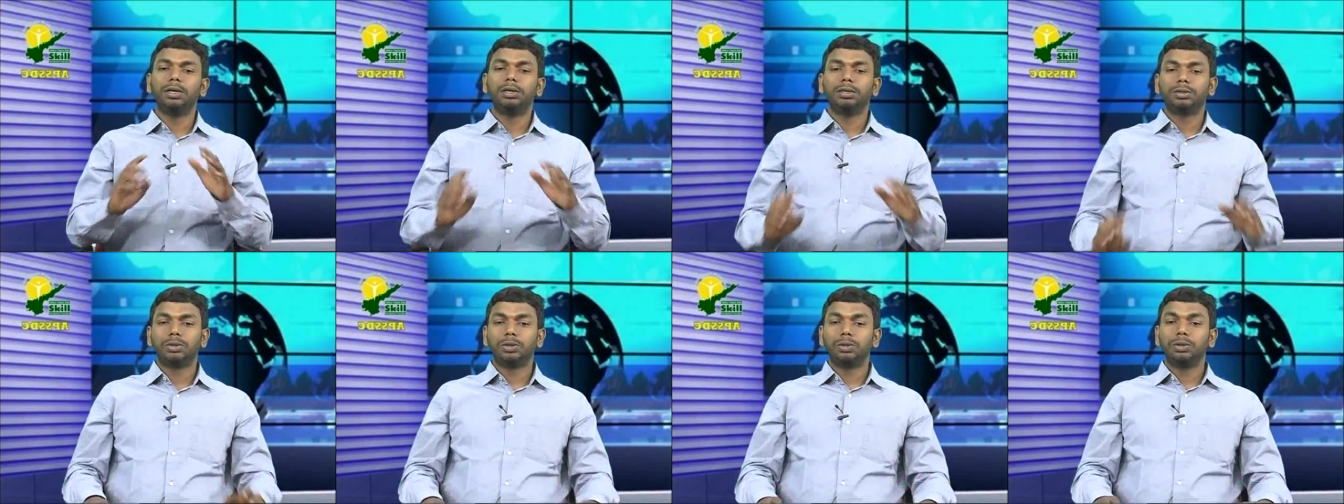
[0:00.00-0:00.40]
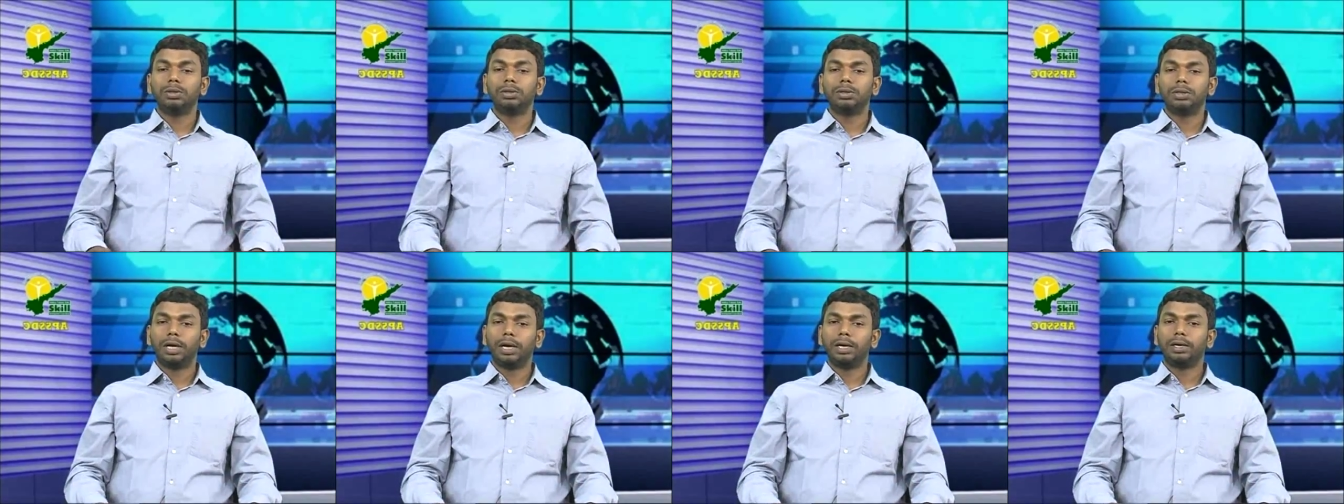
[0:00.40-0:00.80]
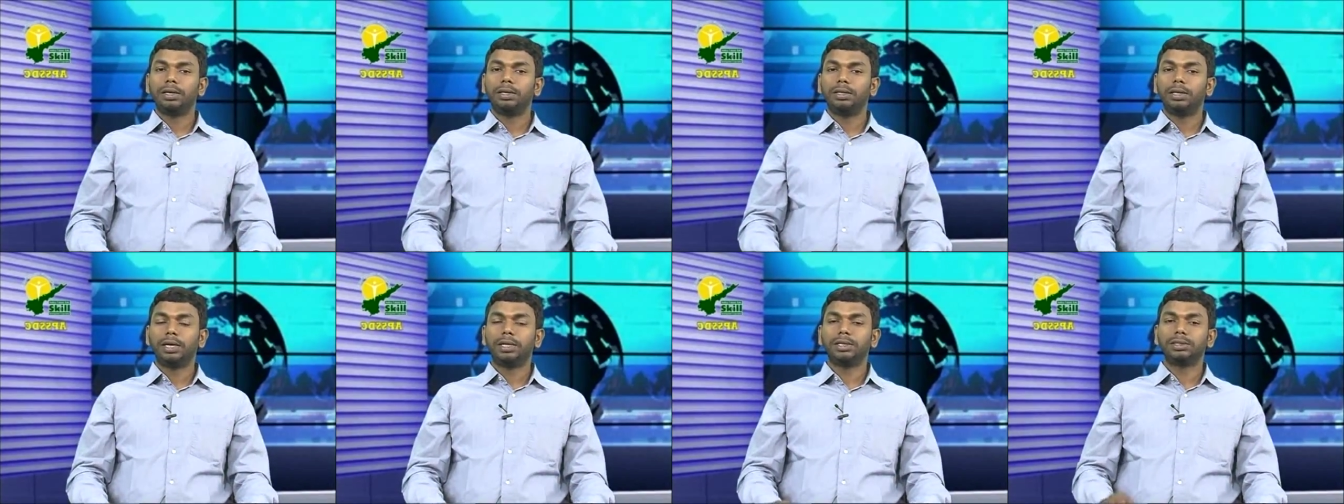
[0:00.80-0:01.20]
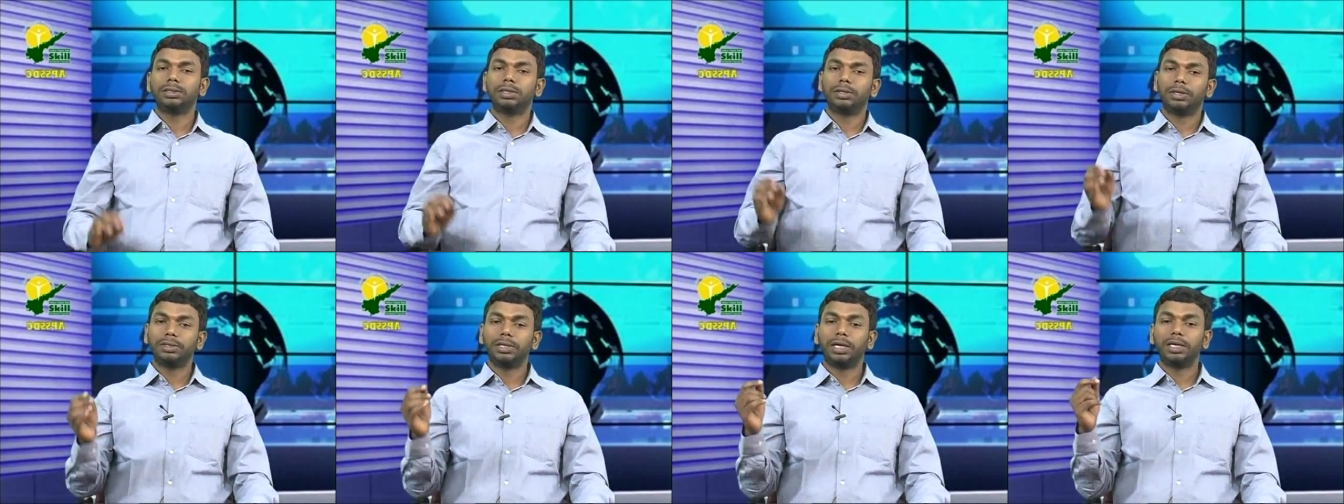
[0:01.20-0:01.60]
So
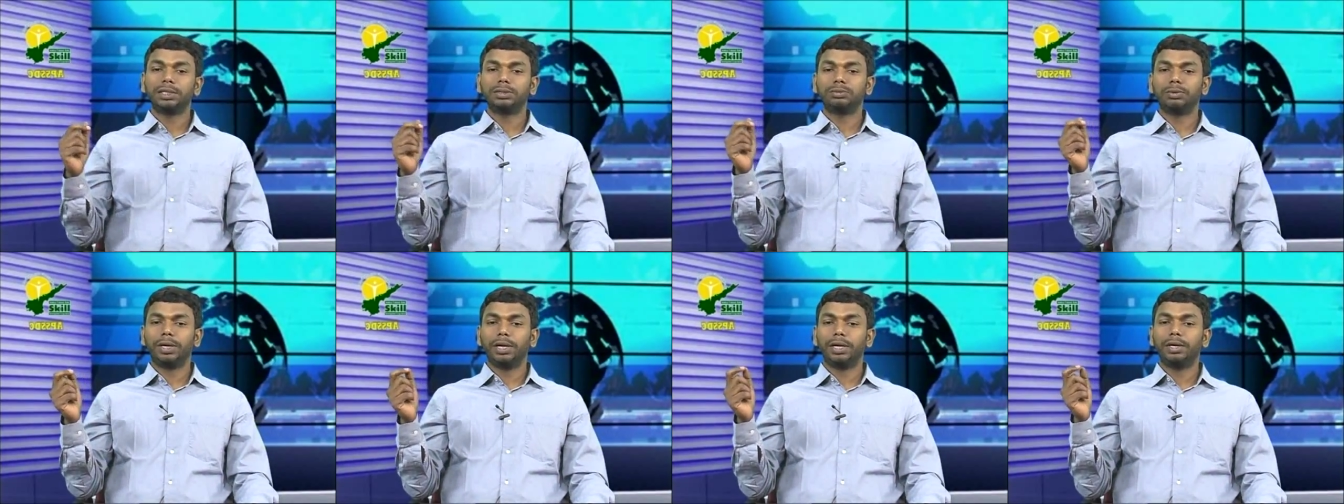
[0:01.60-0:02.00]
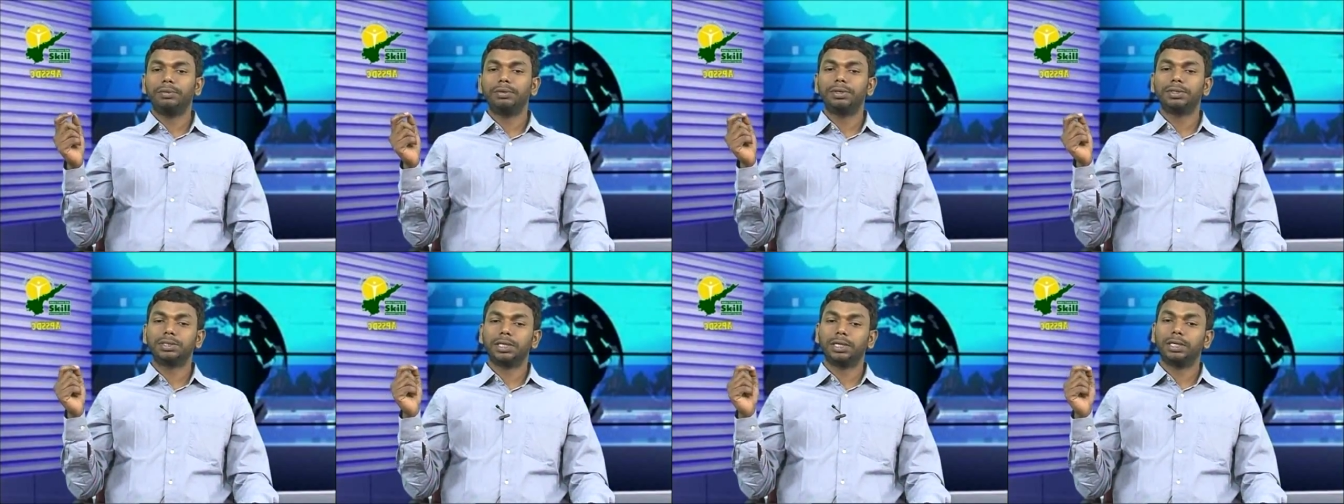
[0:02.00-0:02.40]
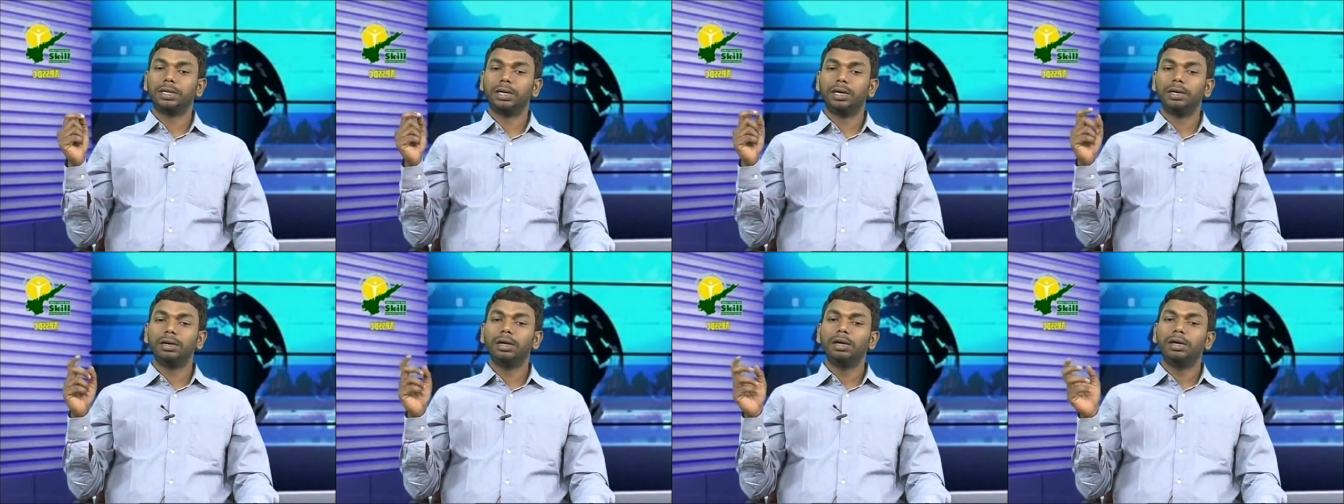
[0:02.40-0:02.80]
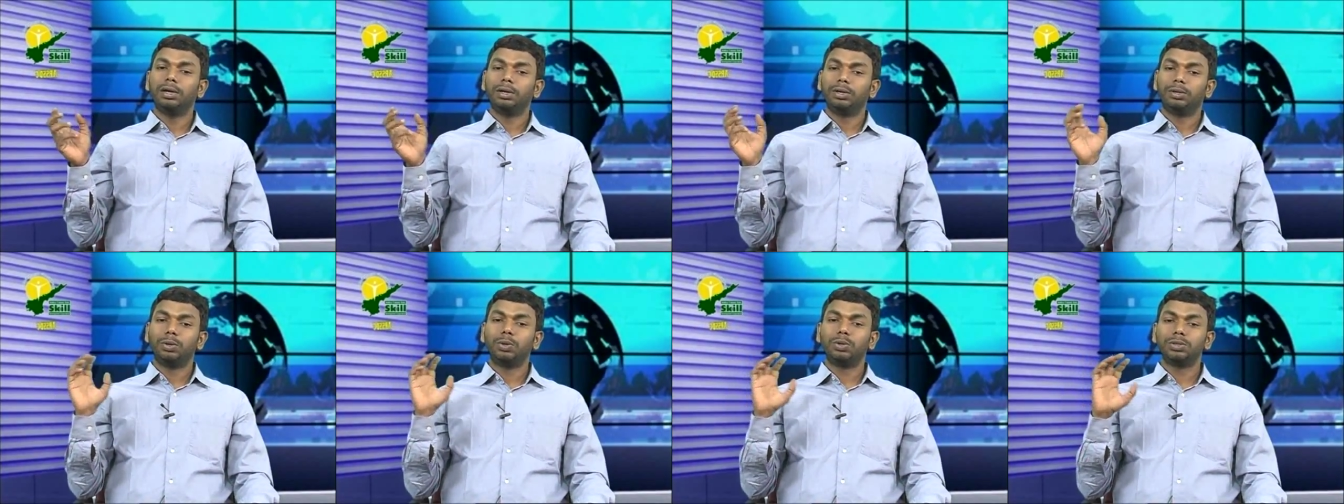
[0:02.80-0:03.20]
that is why we say that
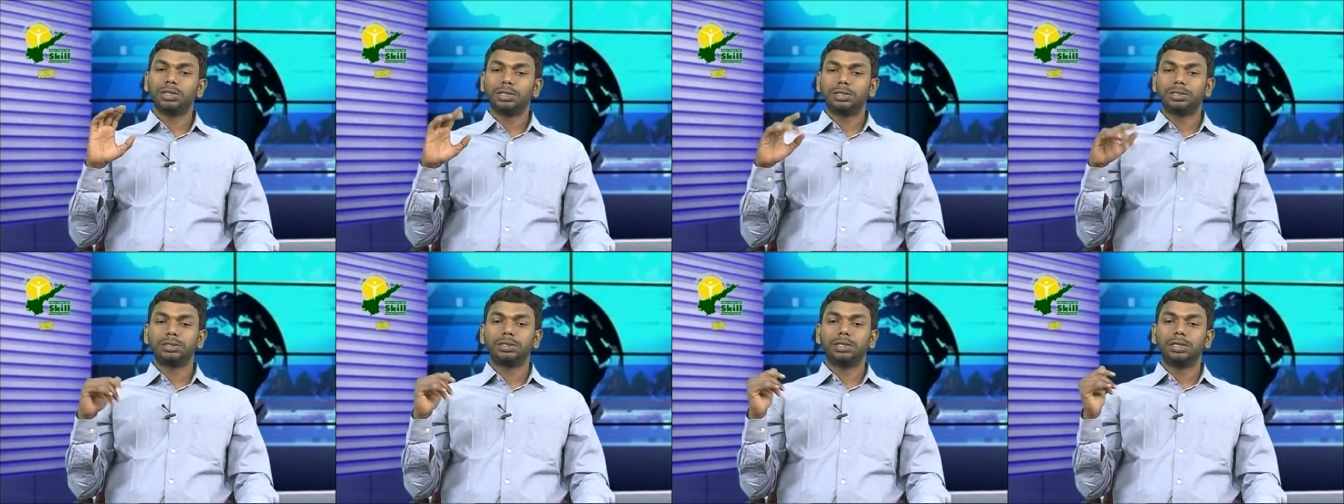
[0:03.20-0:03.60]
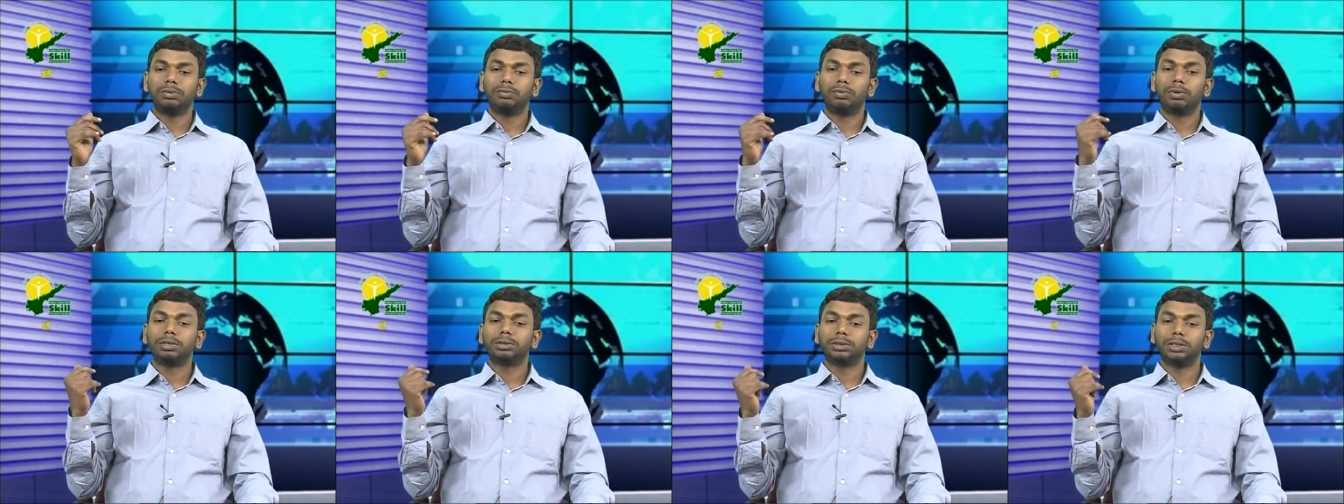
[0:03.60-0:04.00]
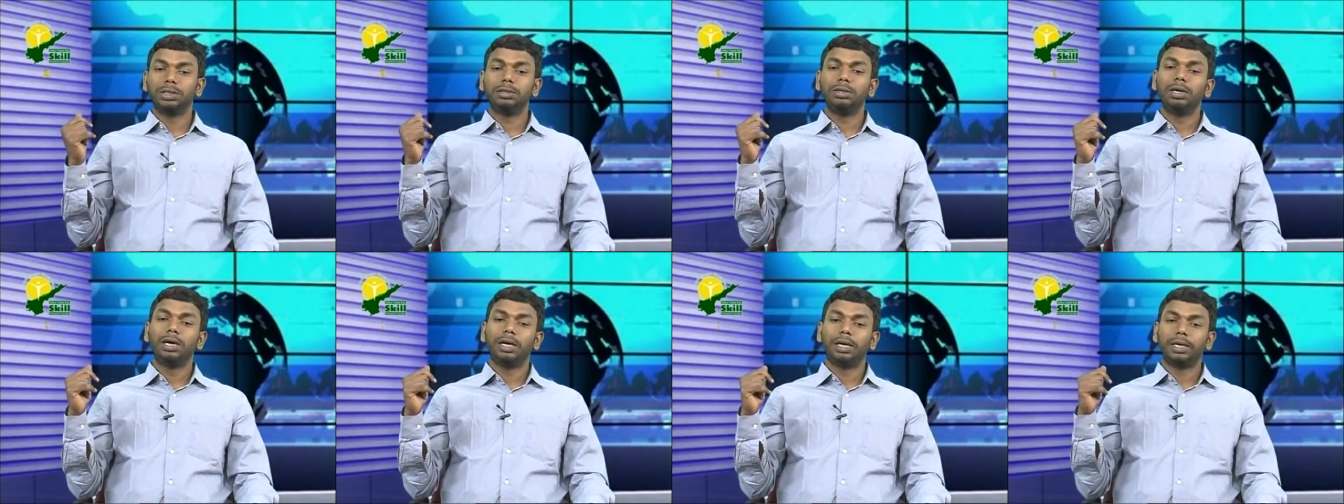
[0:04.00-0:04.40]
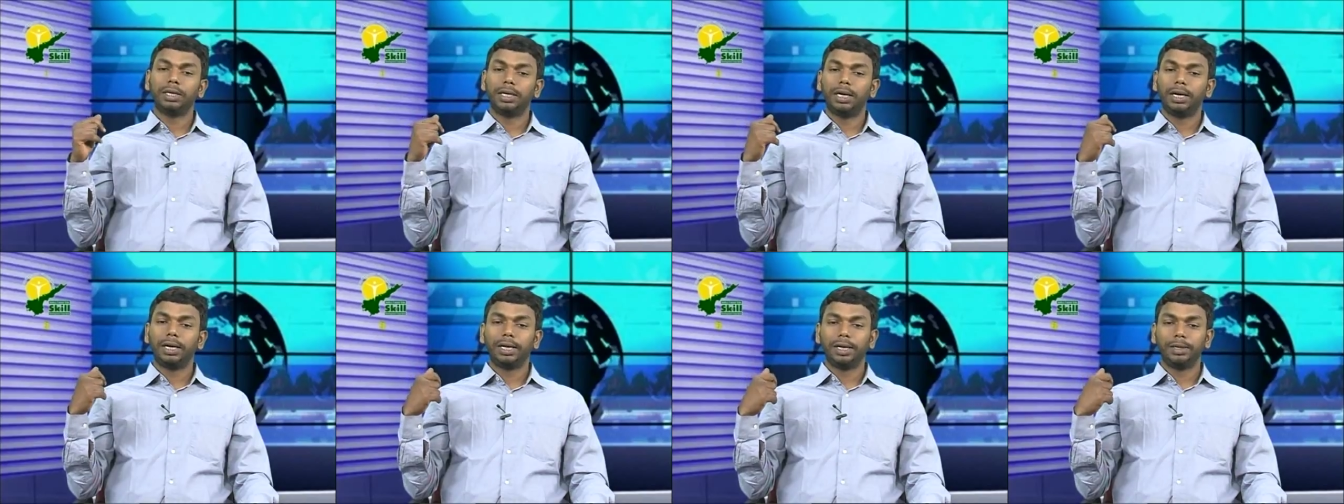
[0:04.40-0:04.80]
no search engine works in
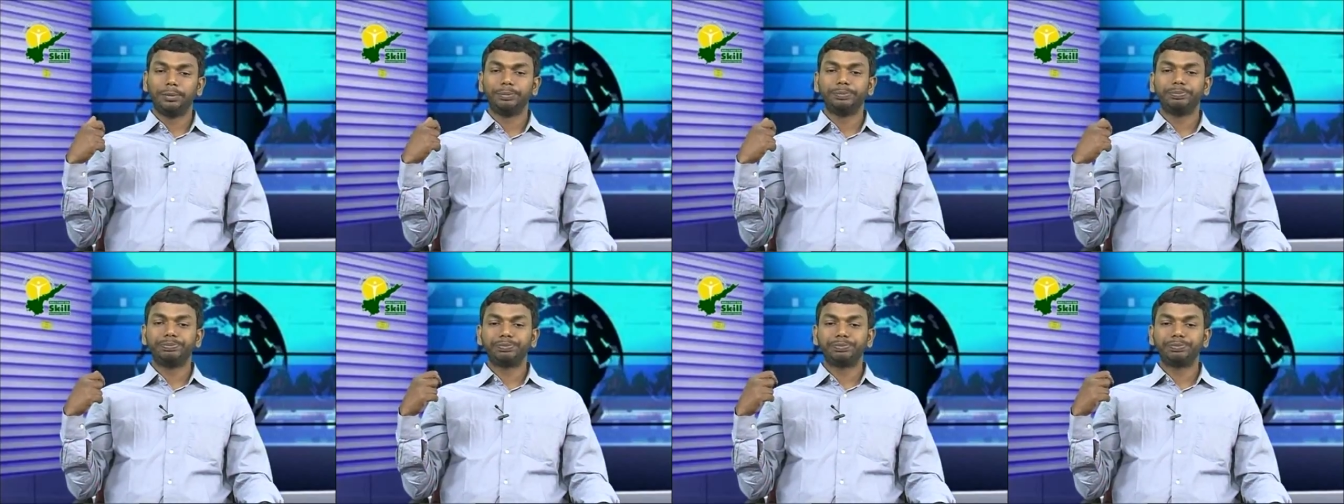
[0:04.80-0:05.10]
real time.